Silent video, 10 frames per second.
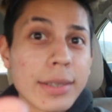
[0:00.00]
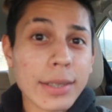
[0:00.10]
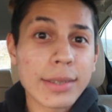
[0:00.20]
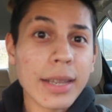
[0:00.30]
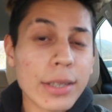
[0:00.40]

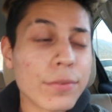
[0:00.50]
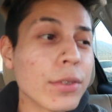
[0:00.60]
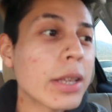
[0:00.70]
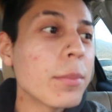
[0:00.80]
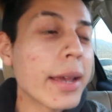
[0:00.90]

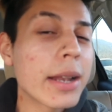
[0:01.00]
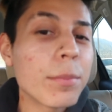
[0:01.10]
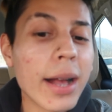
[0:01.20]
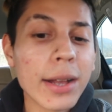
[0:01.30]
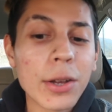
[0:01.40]
Successfully made
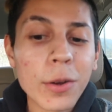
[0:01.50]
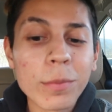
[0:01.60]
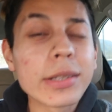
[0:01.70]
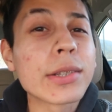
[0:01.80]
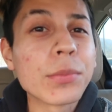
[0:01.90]
it back
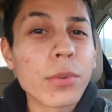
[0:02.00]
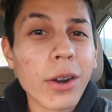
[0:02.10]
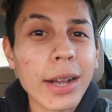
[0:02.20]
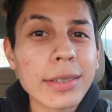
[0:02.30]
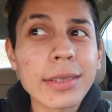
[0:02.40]
home, but
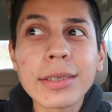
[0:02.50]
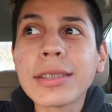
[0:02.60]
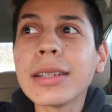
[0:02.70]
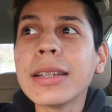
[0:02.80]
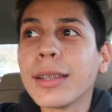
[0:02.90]

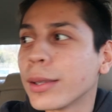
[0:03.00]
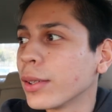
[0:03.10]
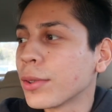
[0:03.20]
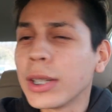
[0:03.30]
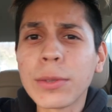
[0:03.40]
surprisingly,
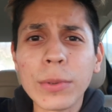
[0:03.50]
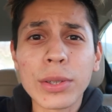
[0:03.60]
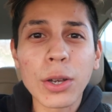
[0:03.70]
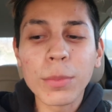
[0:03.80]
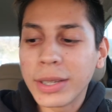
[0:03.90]
the streets were
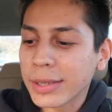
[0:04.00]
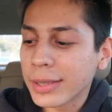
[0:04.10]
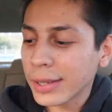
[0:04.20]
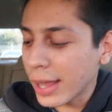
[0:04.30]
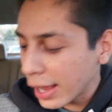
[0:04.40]
so busy
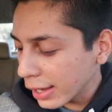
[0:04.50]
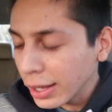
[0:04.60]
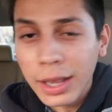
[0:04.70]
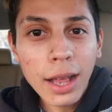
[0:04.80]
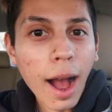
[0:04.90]
today.
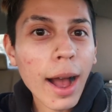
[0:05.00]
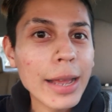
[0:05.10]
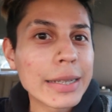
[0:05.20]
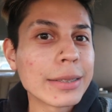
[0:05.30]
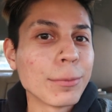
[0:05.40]

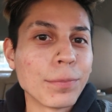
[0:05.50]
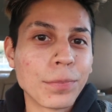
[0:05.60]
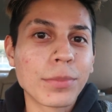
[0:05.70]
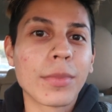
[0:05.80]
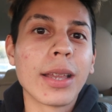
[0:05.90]
I,
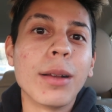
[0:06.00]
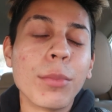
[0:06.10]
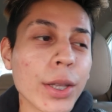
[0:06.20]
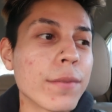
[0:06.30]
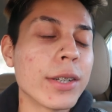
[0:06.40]

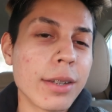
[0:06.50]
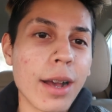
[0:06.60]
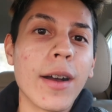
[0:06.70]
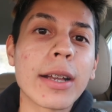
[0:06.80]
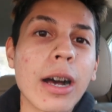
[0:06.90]
believe it or
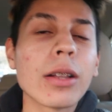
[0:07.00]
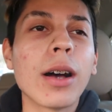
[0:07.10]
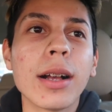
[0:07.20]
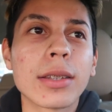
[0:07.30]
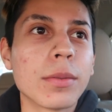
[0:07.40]
not, I got
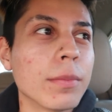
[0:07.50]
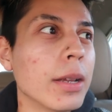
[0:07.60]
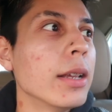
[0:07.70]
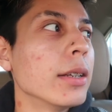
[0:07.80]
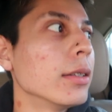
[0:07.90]
lost.
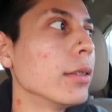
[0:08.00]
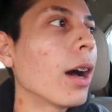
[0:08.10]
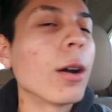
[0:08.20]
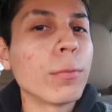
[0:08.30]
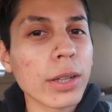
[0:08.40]

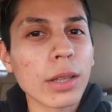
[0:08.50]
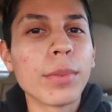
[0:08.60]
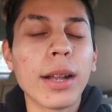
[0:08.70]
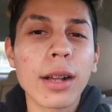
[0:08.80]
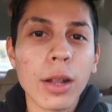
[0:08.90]
Not really,
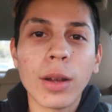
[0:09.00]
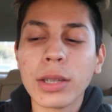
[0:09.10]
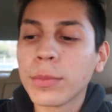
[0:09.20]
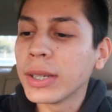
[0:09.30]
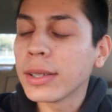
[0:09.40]
but I got
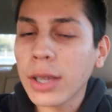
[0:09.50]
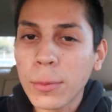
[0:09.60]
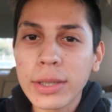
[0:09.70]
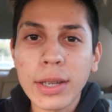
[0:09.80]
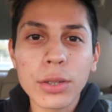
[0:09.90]
lost because I
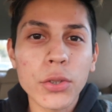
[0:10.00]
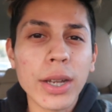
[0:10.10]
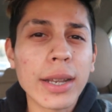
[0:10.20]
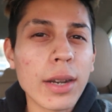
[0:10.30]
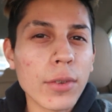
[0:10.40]
went down a
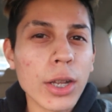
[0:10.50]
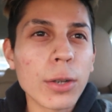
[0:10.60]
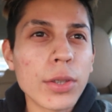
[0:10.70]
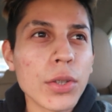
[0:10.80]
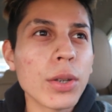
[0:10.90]
street I never
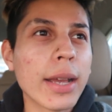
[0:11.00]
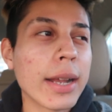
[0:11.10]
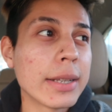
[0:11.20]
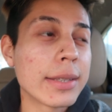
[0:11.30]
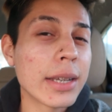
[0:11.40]
go to, and
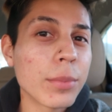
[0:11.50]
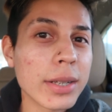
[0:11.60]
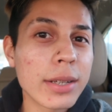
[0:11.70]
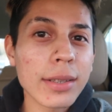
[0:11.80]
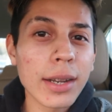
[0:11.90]
I did
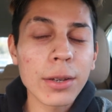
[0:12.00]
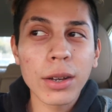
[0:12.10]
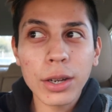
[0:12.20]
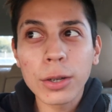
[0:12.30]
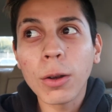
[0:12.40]
because I didn't
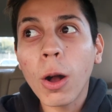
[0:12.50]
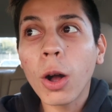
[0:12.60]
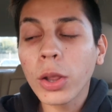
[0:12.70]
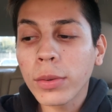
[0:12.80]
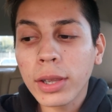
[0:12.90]
want to go
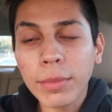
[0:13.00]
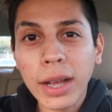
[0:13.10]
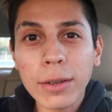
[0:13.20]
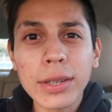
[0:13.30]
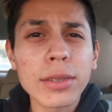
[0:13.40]
all the way in the
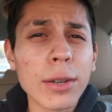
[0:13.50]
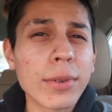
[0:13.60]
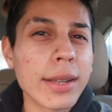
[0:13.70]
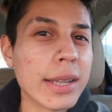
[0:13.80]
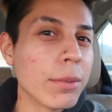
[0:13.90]
back way, so I
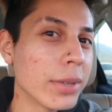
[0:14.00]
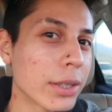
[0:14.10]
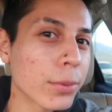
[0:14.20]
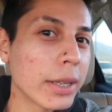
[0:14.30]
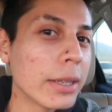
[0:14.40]
went in
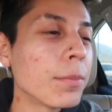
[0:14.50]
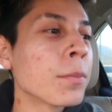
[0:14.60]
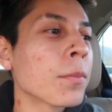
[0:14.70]
between.